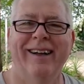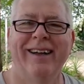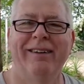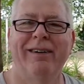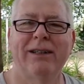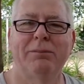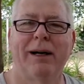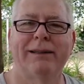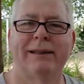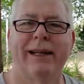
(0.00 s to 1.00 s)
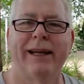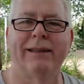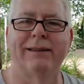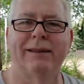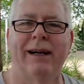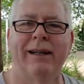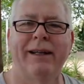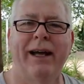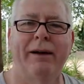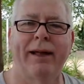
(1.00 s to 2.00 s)
Yeah, Vegemite's a taste. I
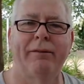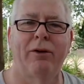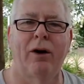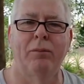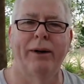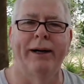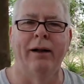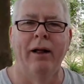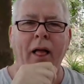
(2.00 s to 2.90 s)
think you have to have it on bread.